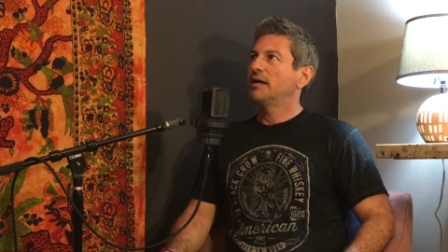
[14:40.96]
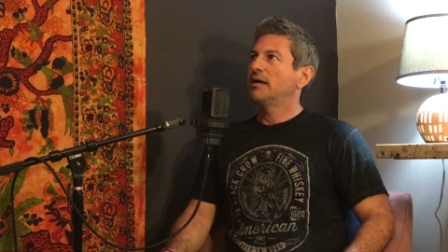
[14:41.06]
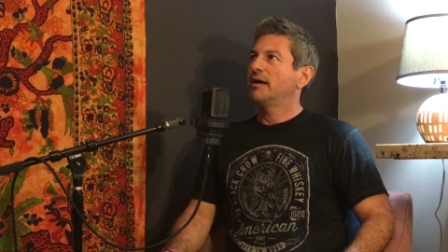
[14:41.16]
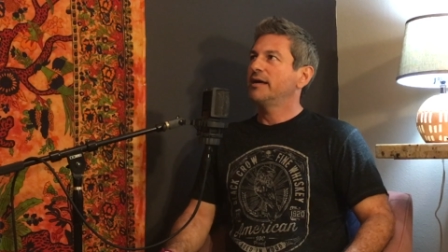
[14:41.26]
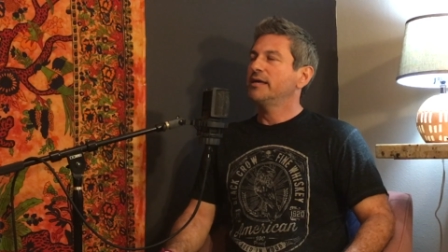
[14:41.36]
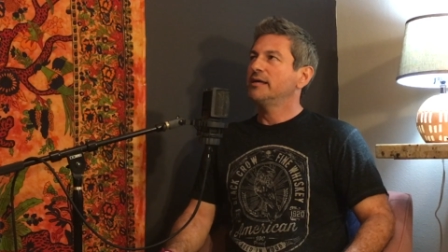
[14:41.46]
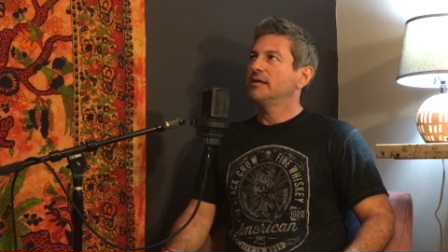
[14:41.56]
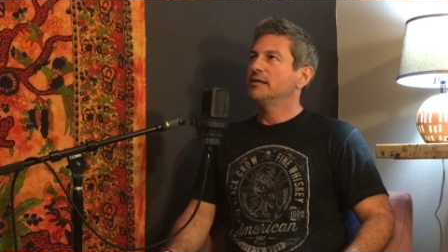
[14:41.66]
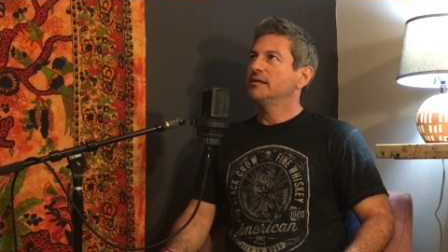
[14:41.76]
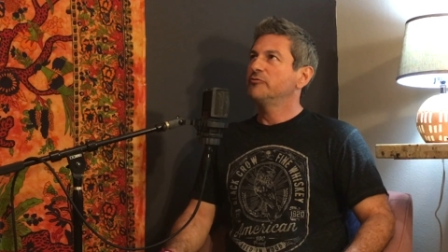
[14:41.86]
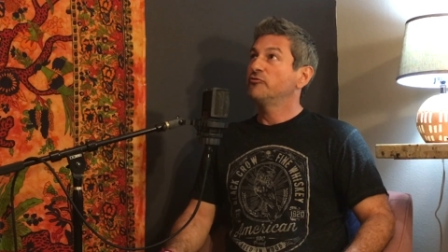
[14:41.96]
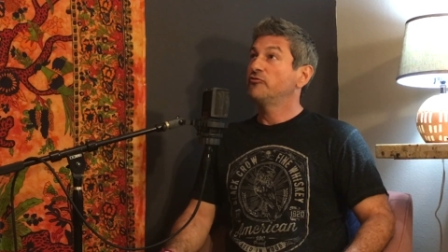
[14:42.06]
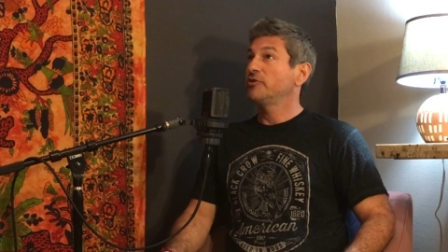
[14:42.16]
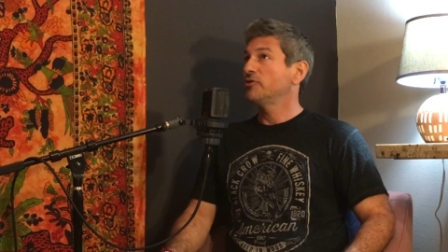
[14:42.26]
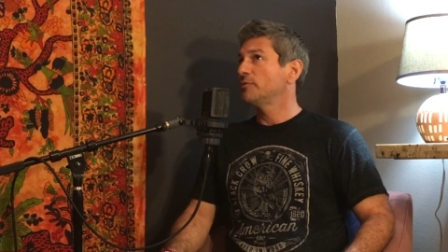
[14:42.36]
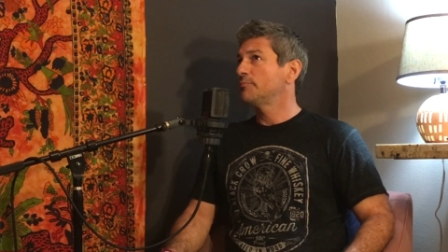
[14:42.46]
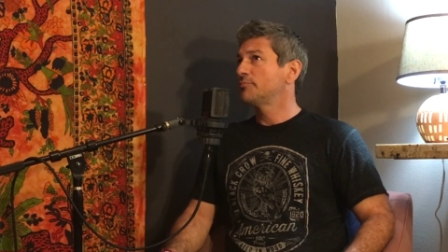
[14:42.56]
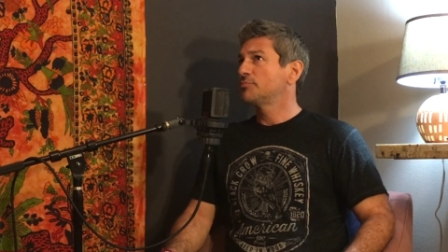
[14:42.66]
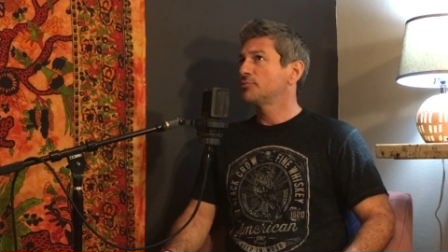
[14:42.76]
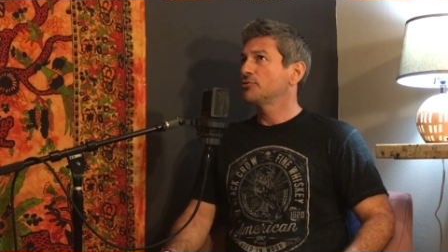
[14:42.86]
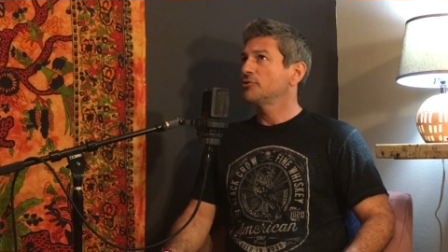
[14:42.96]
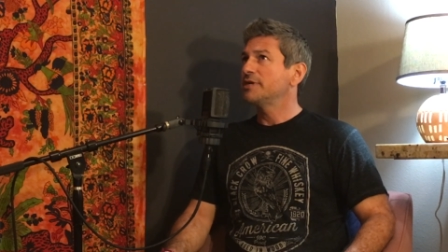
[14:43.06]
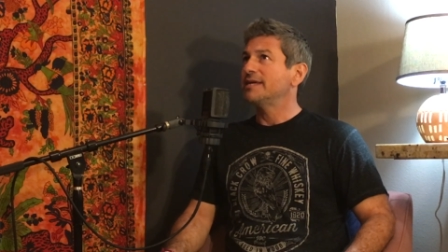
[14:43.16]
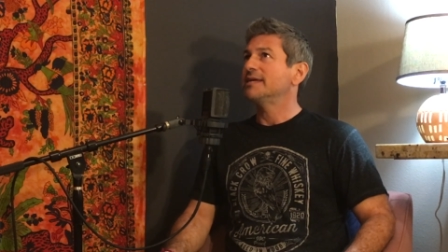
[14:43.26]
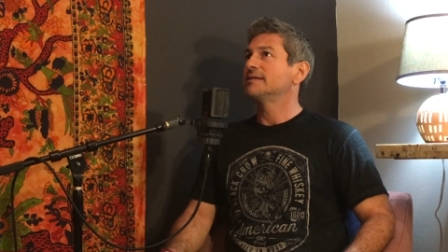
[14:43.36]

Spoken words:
I feel a pretty